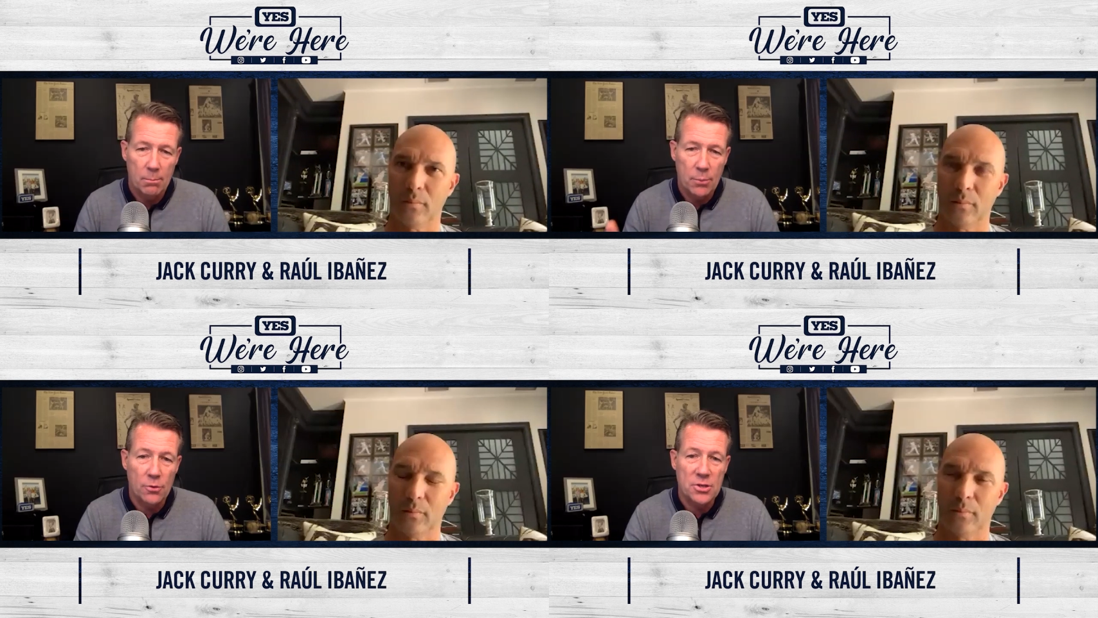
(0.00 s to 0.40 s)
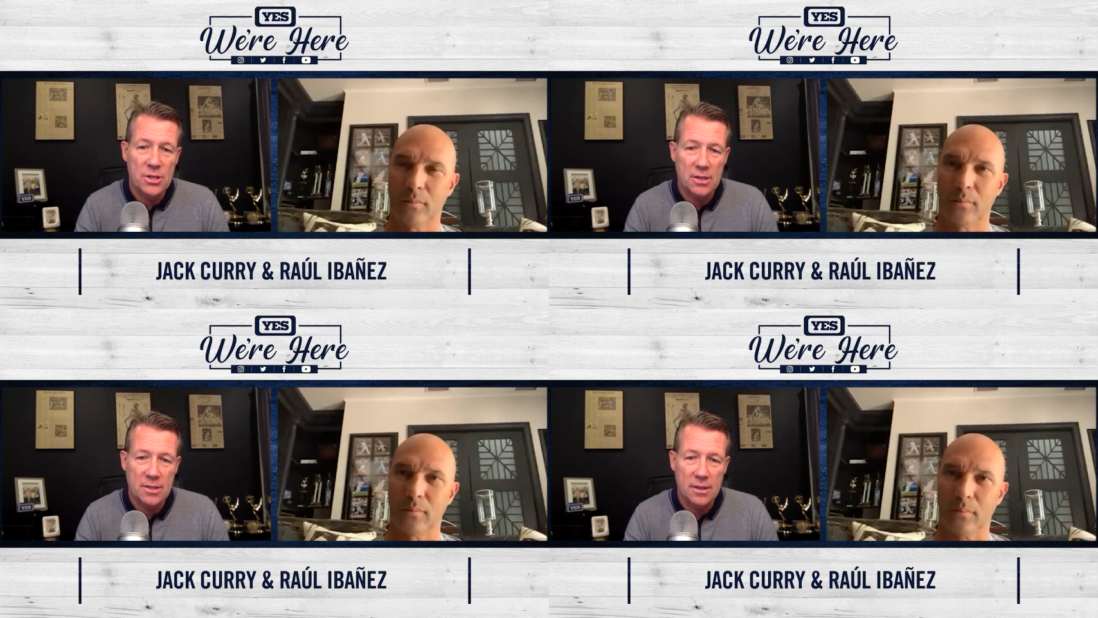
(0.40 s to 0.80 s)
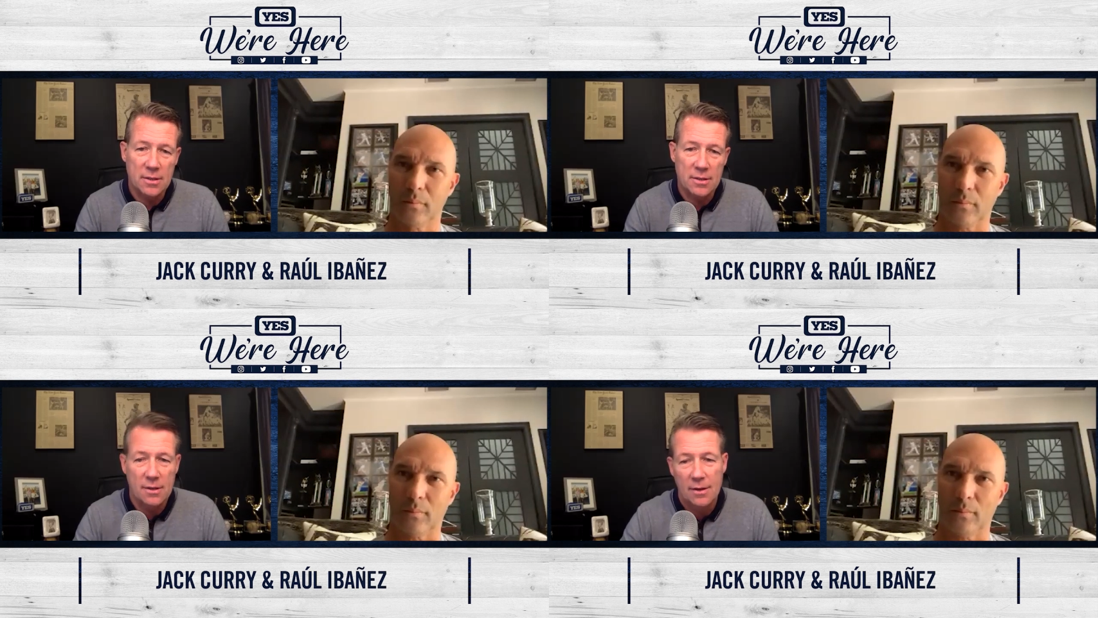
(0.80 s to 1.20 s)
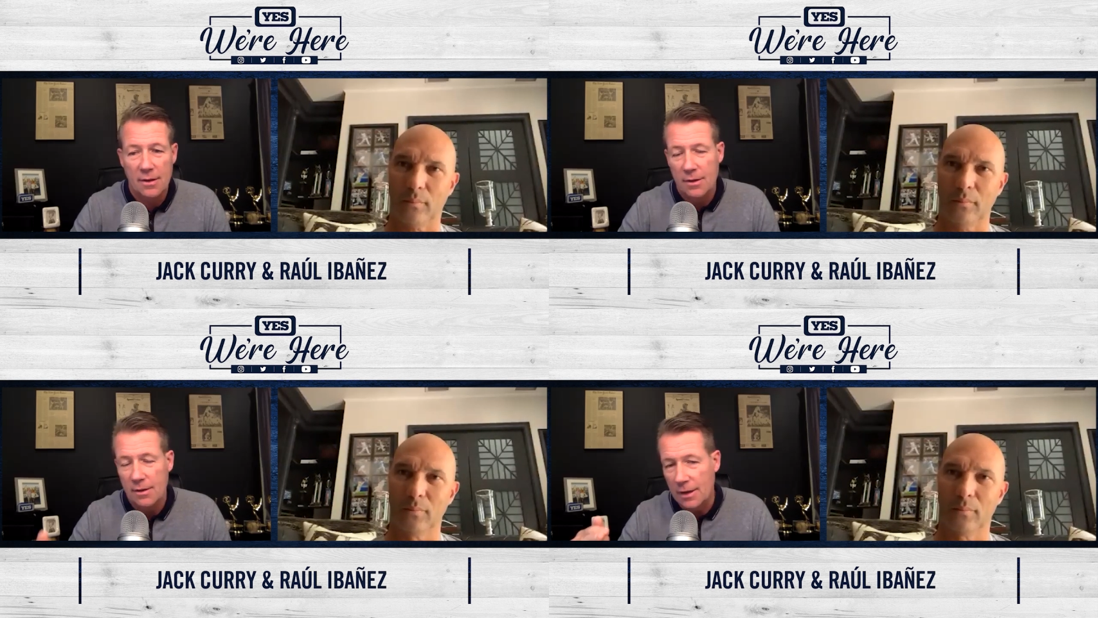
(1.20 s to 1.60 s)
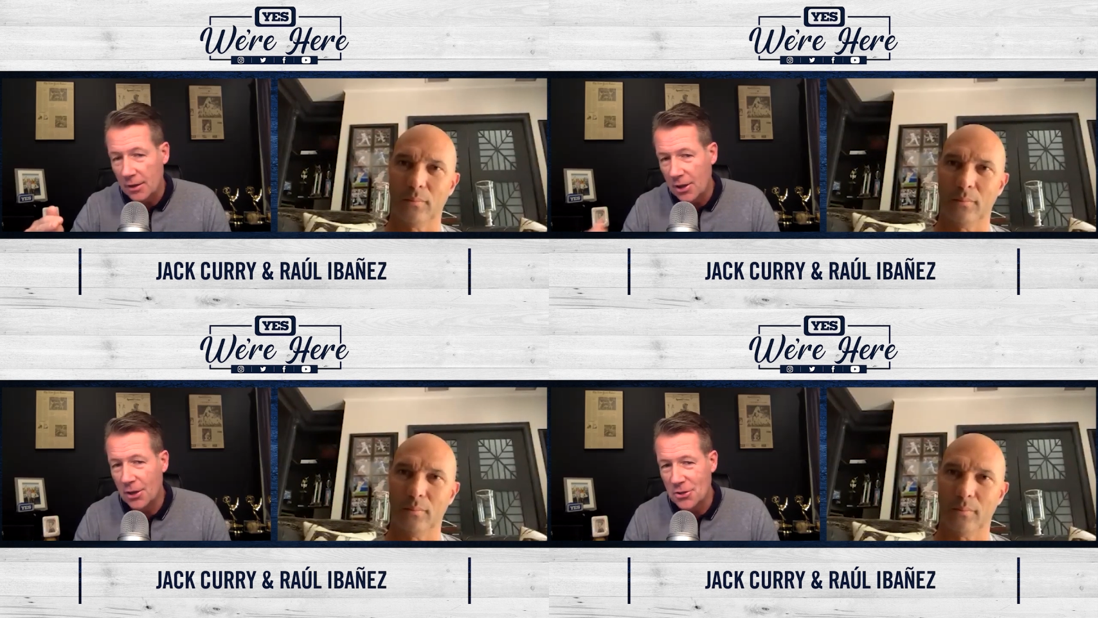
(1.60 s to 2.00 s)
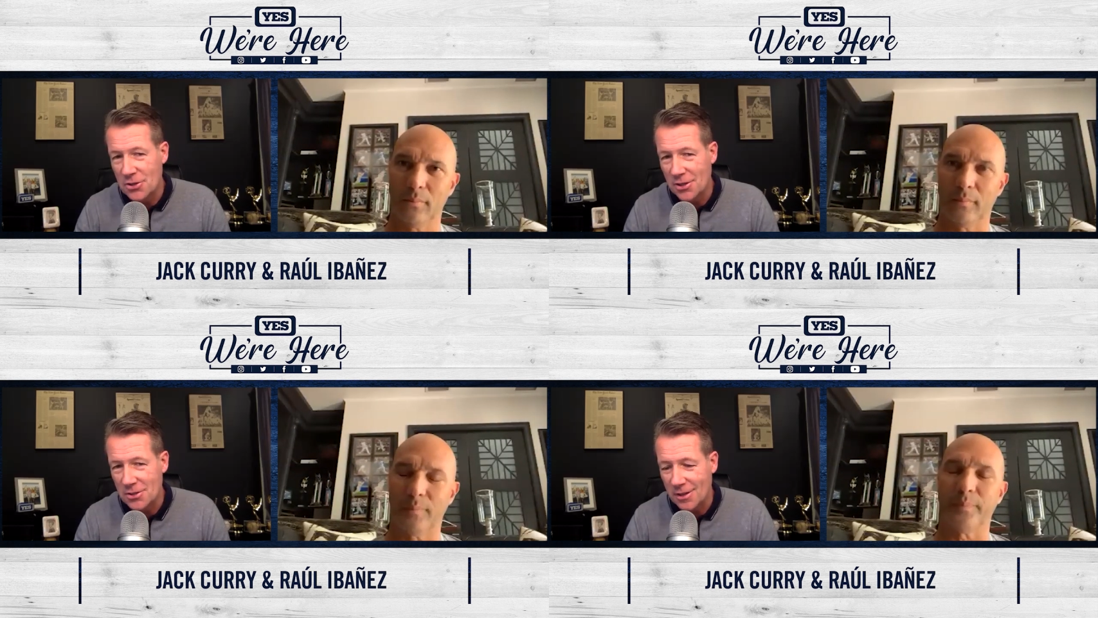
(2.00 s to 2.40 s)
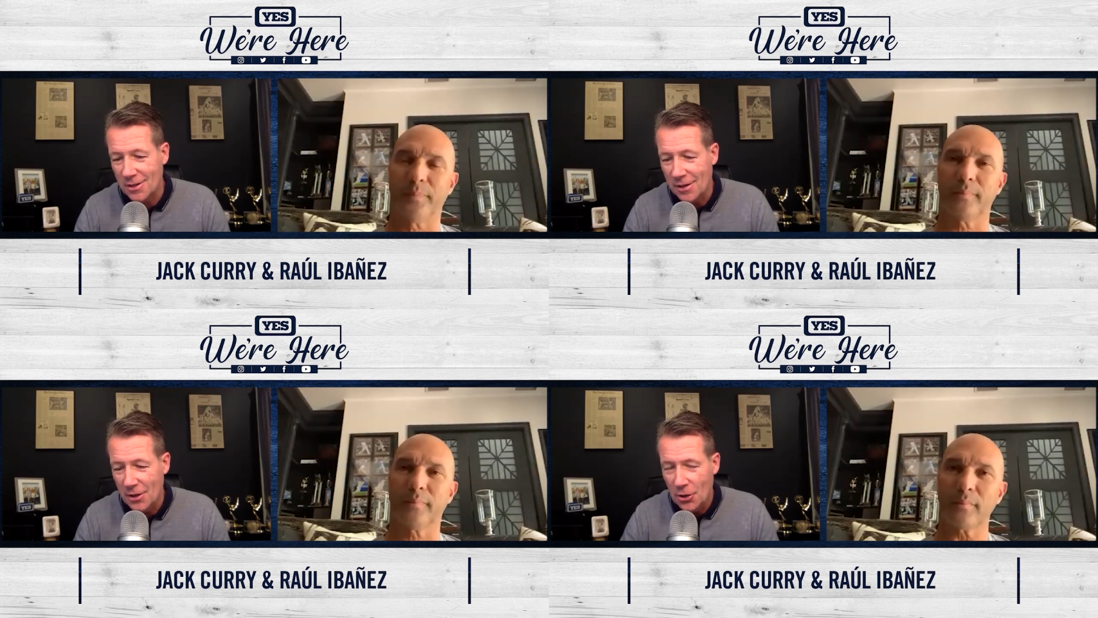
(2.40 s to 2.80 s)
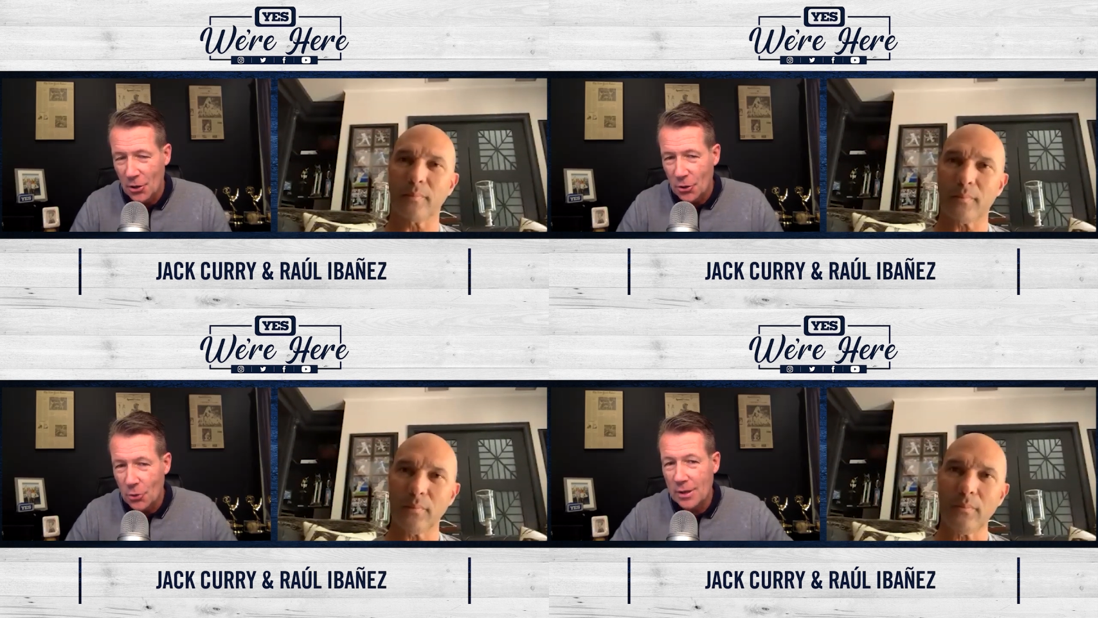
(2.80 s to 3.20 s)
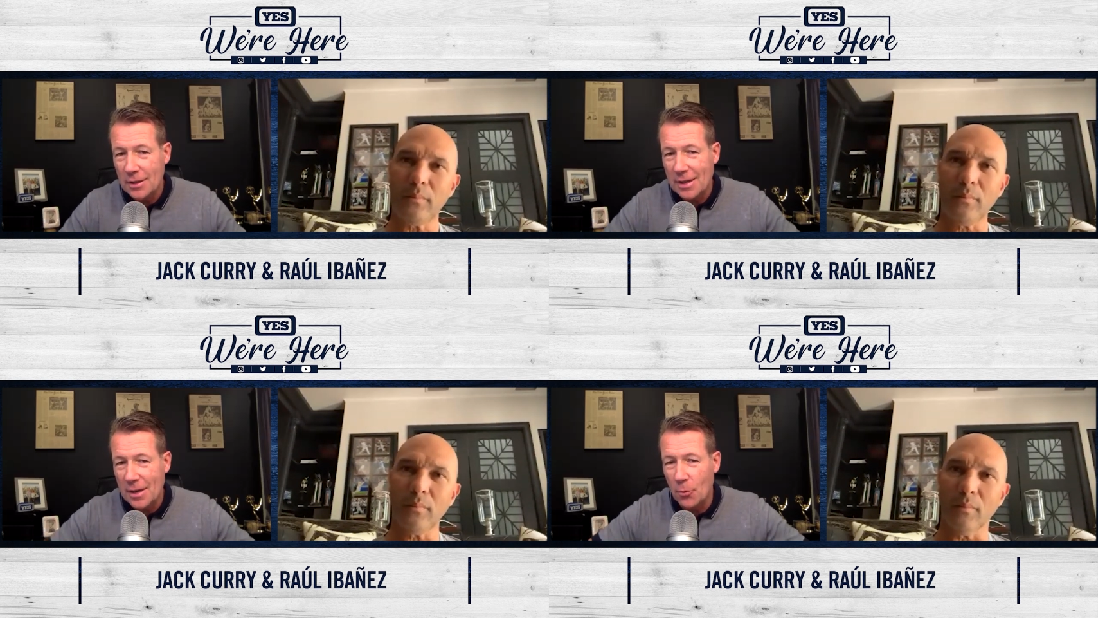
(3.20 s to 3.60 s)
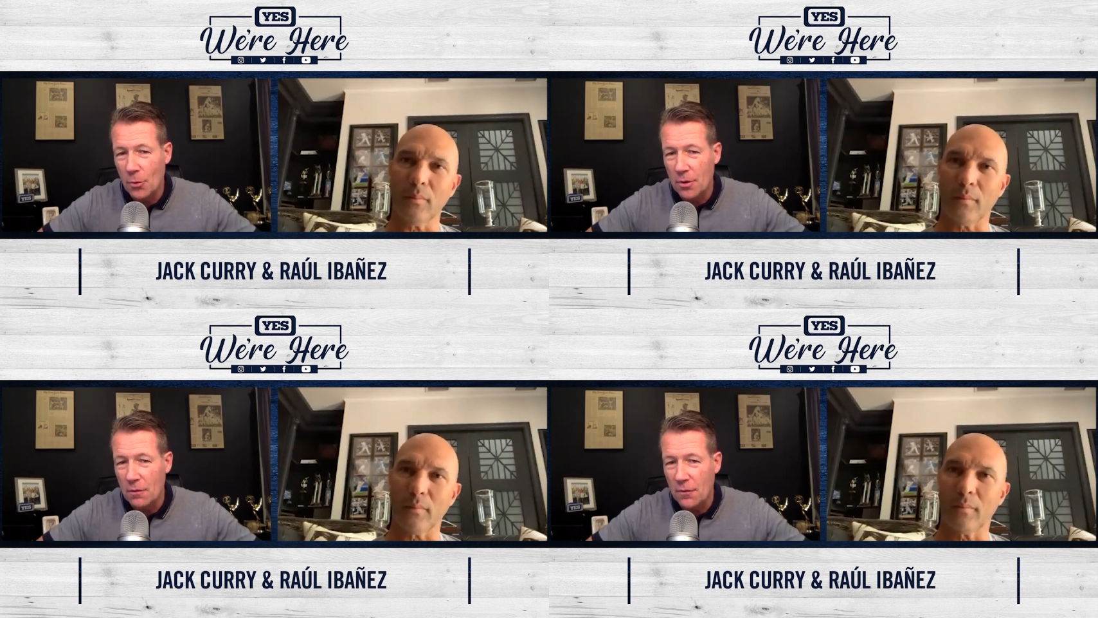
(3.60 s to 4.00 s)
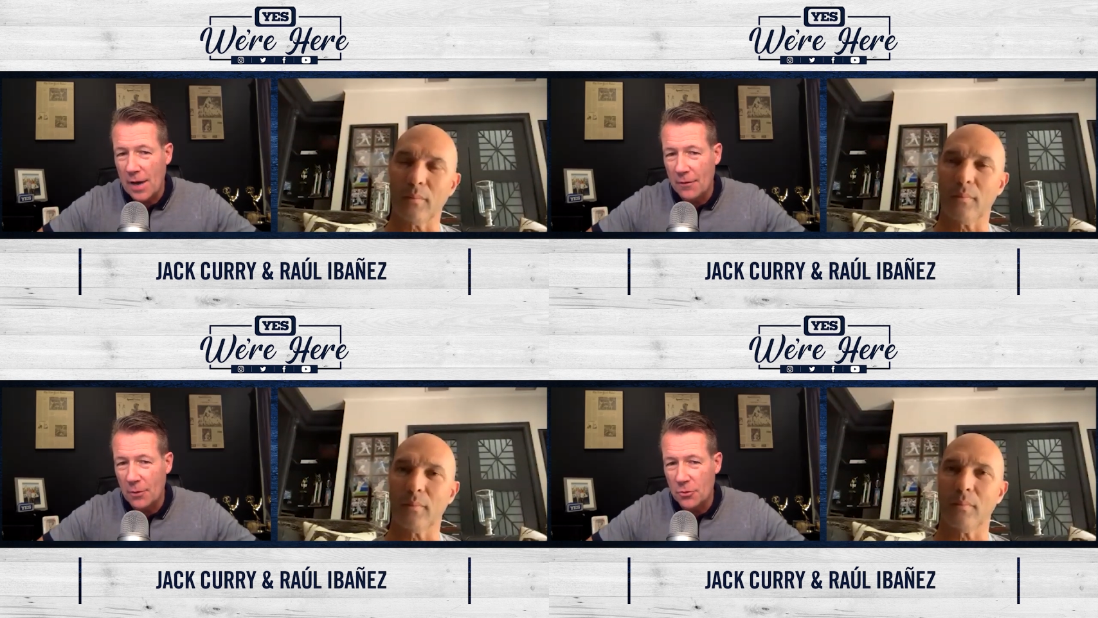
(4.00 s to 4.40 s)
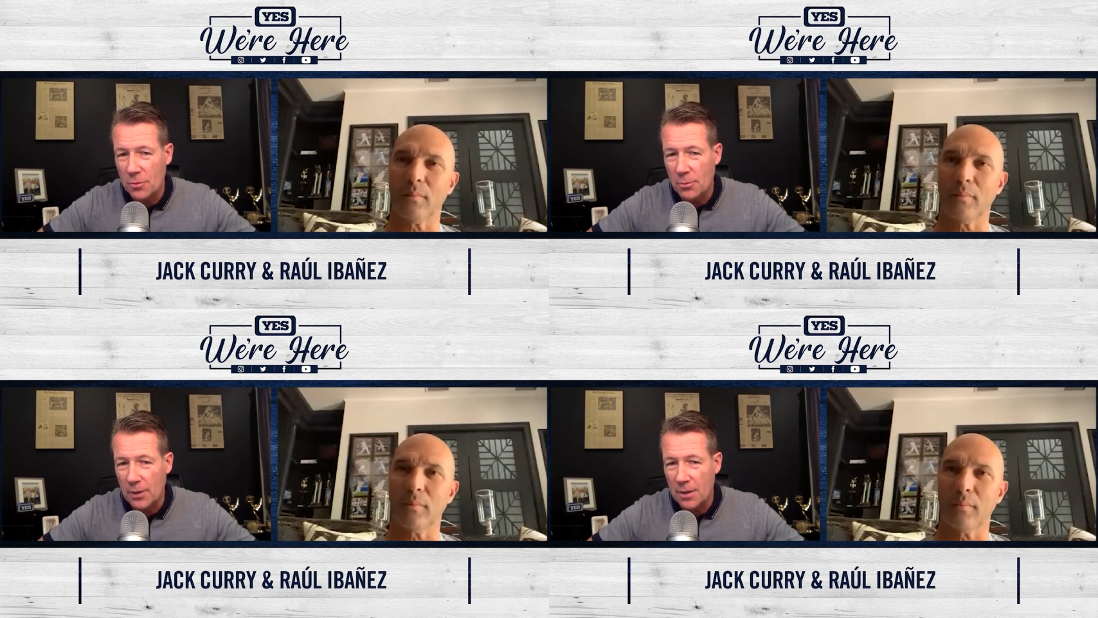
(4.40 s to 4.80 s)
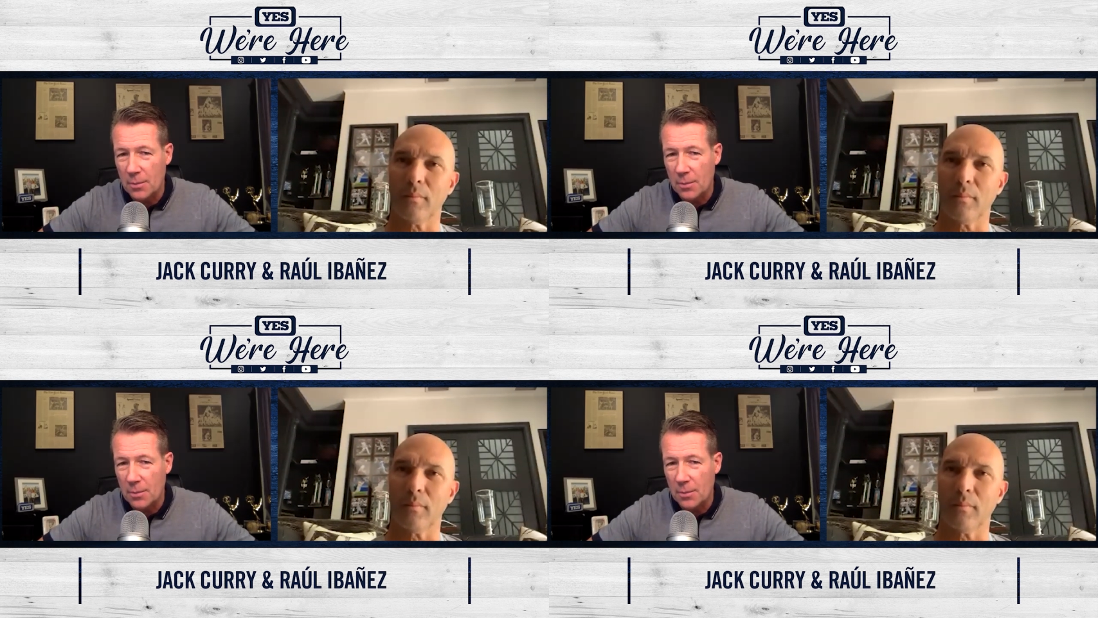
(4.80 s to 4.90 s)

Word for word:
Speaker 1: persistent and consistent. You didn't get more than 500 plate